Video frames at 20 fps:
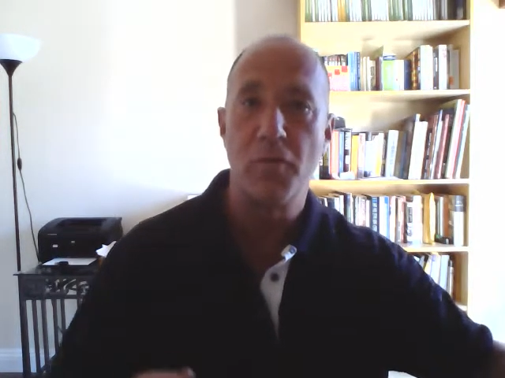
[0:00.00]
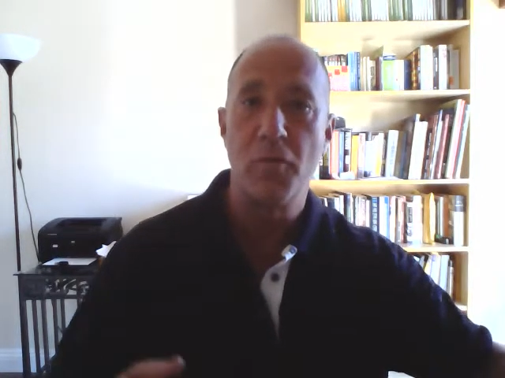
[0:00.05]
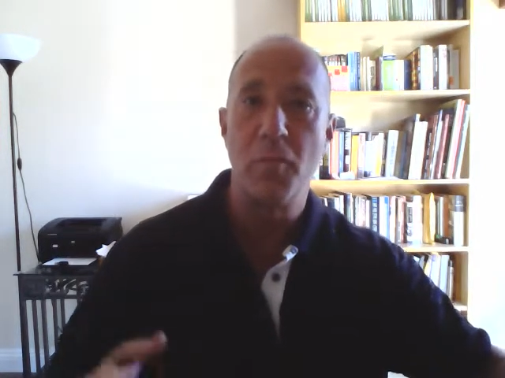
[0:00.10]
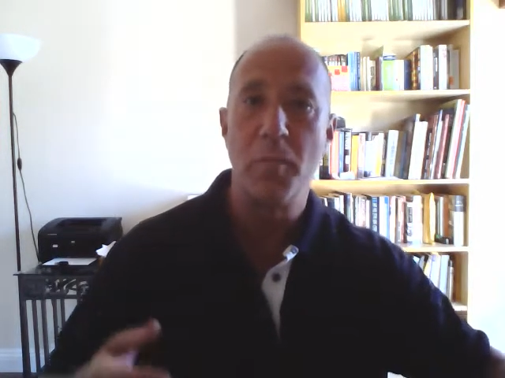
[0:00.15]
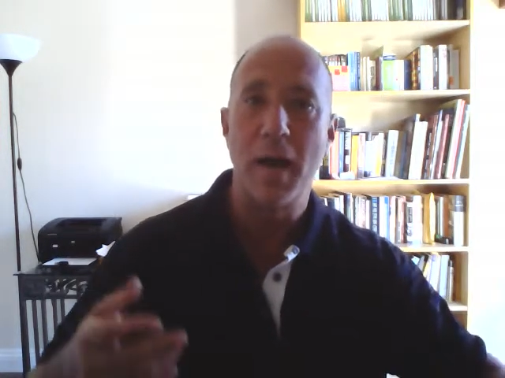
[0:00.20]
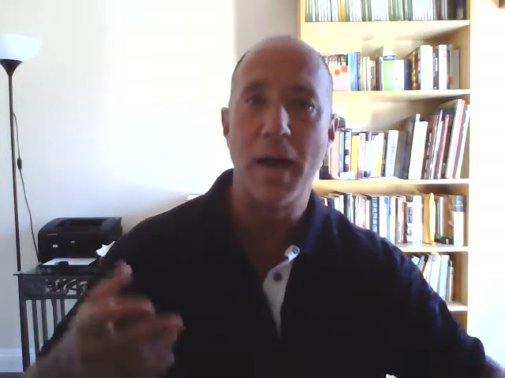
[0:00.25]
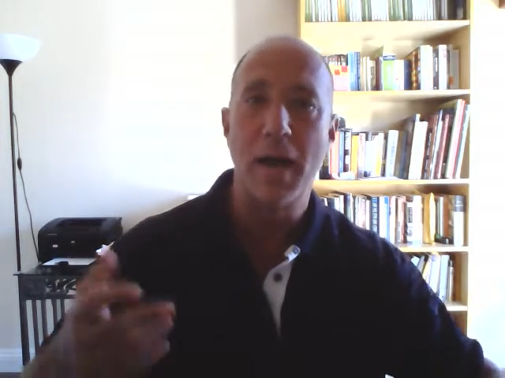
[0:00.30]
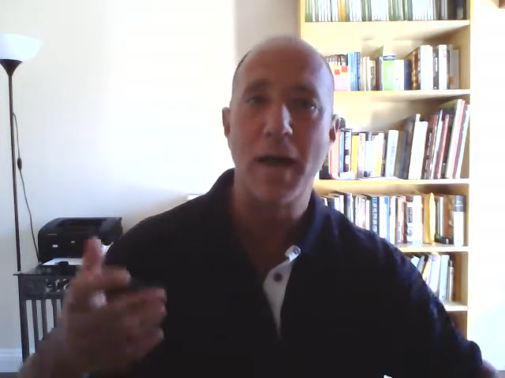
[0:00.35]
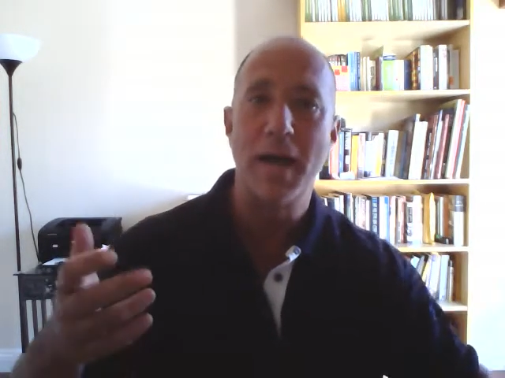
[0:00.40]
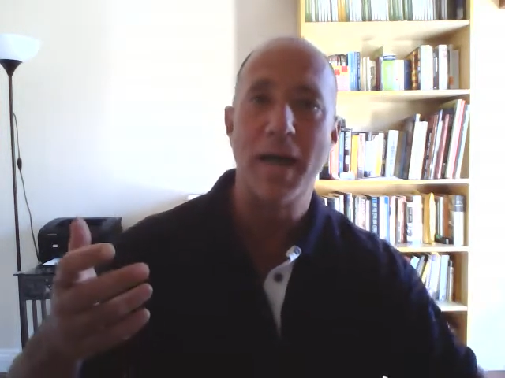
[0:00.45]
you
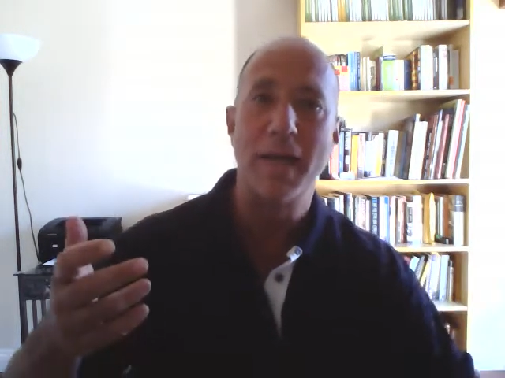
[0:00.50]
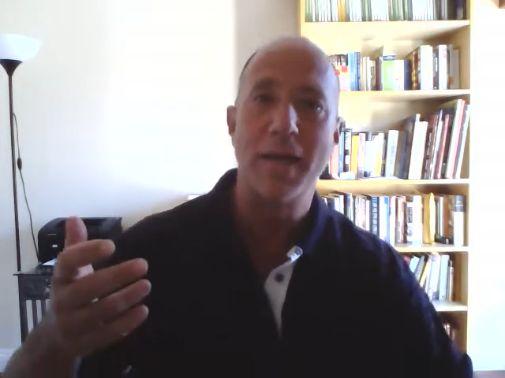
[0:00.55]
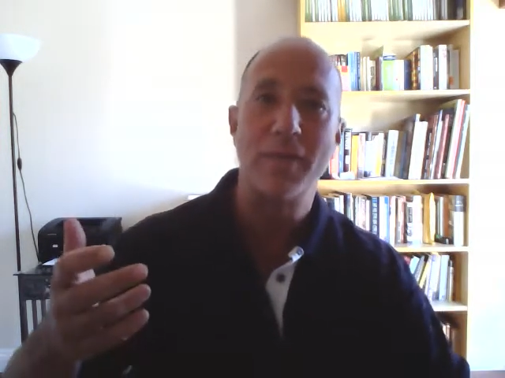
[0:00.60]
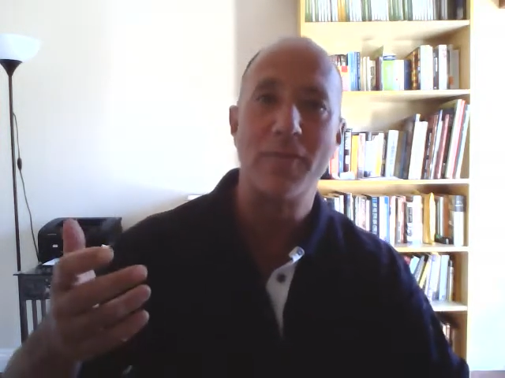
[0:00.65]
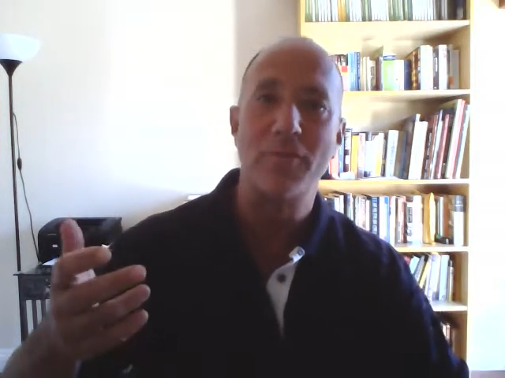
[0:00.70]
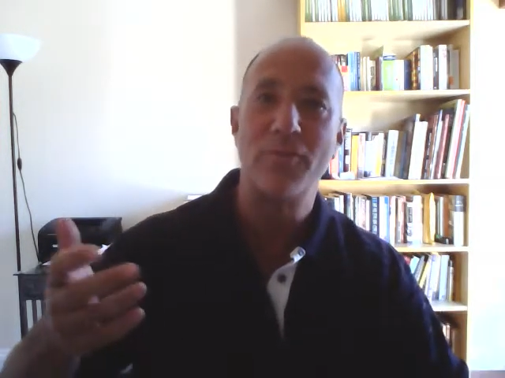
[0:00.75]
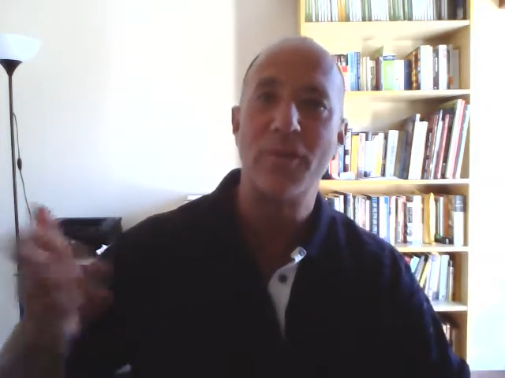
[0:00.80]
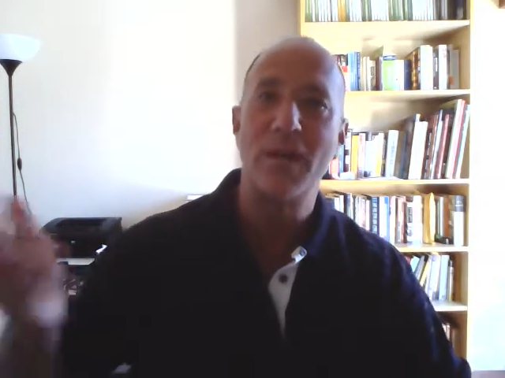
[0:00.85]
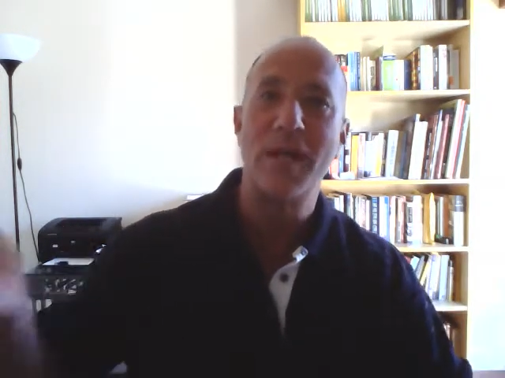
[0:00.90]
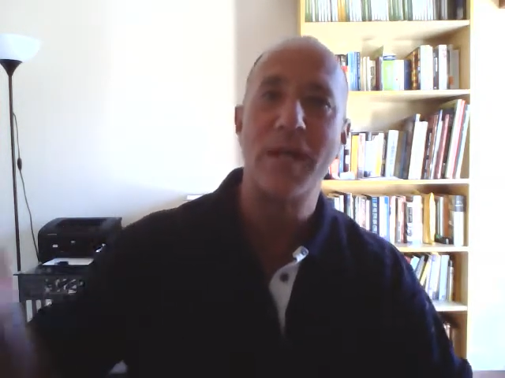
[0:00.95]
buy
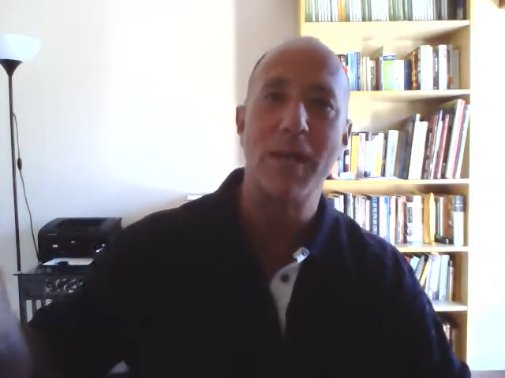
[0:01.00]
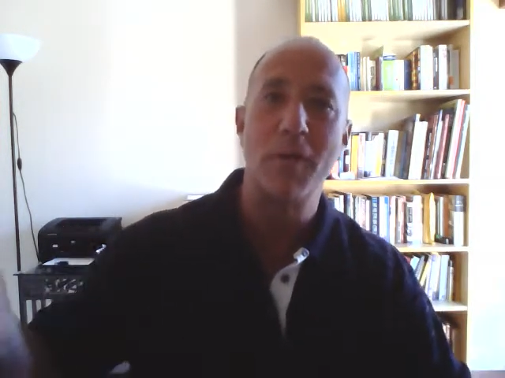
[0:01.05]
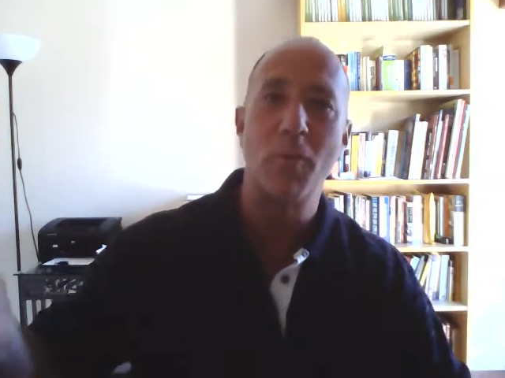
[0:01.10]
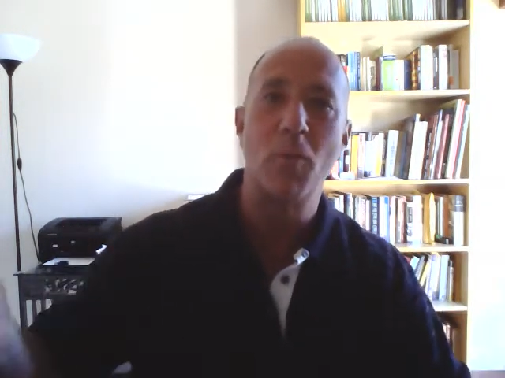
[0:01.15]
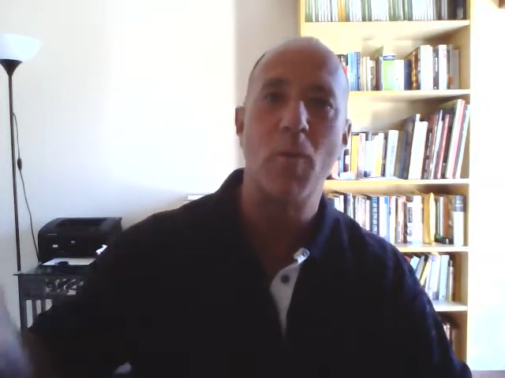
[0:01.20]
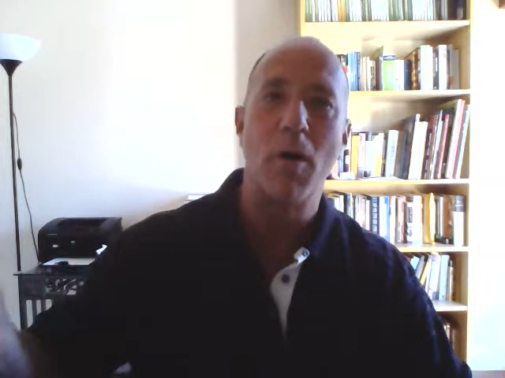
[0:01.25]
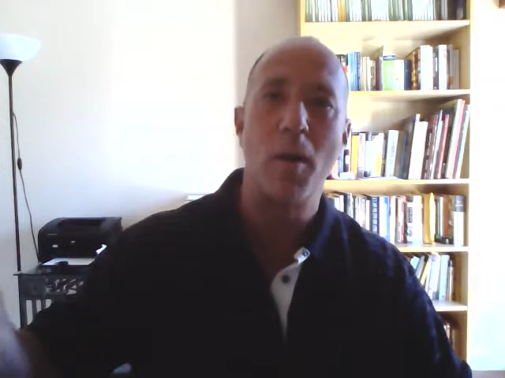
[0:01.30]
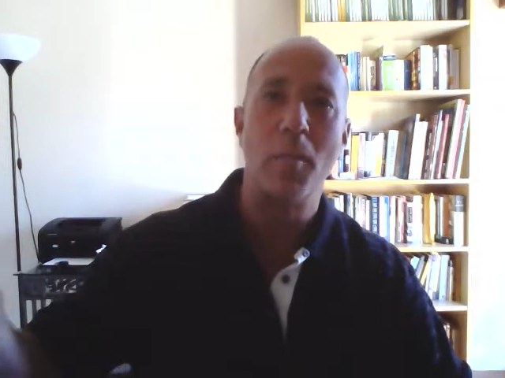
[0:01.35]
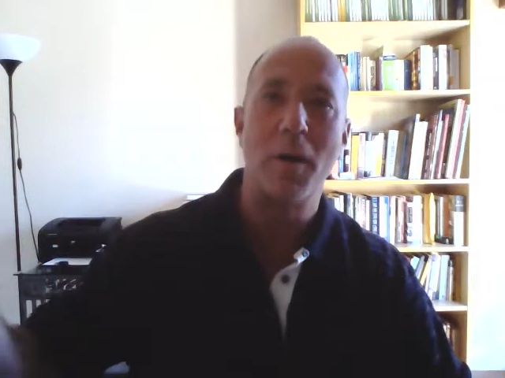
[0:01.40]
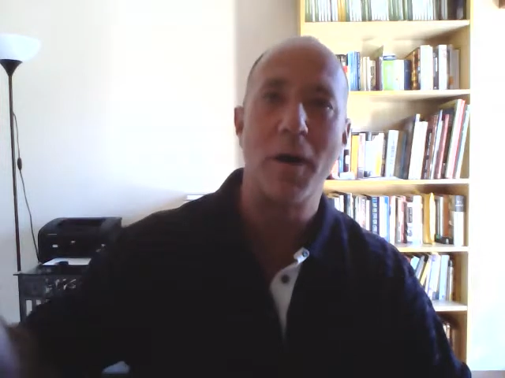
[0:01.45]
chicken at
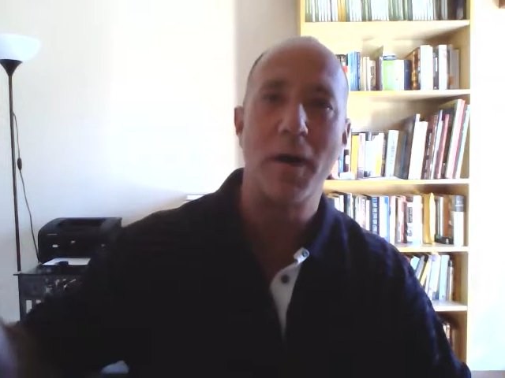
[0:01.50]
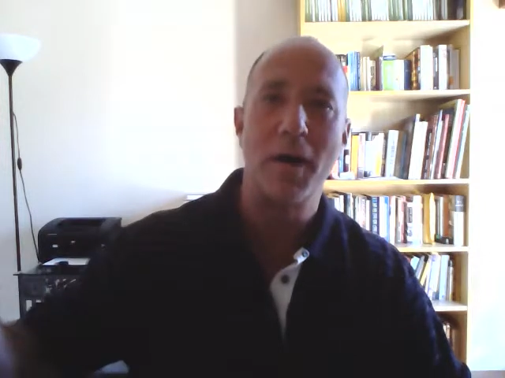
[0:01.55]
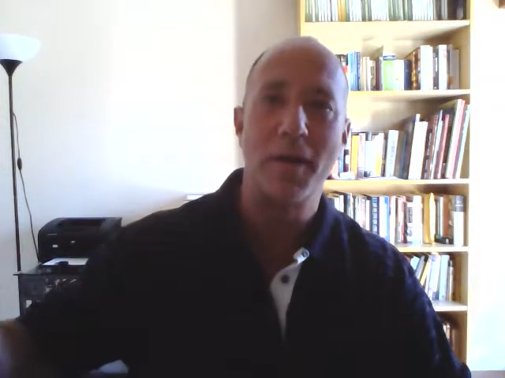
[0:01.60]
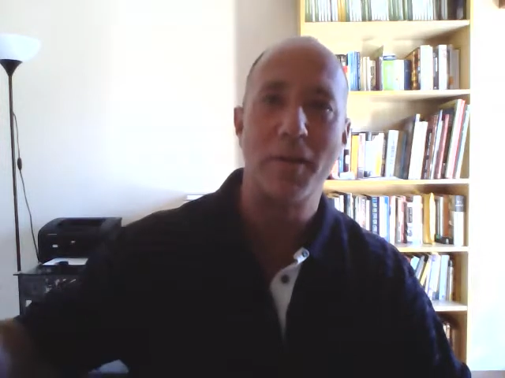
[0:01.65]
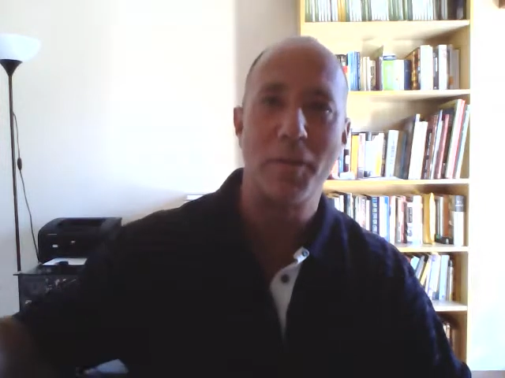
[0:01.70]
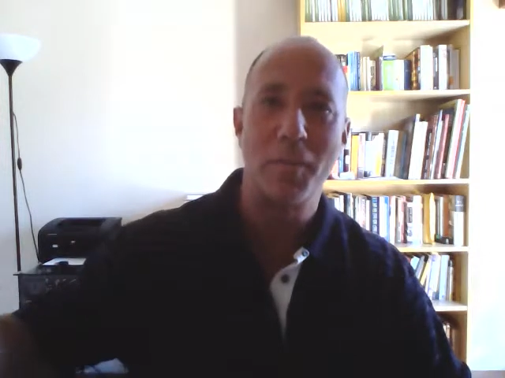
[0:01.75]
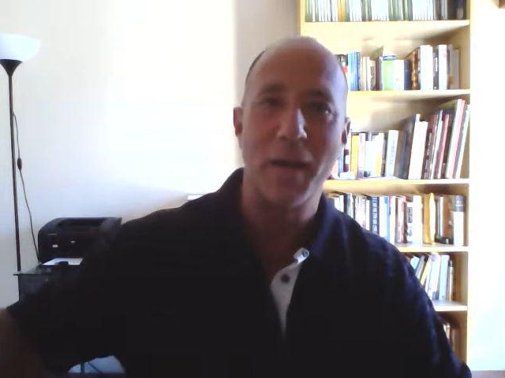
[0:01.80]
Walmart,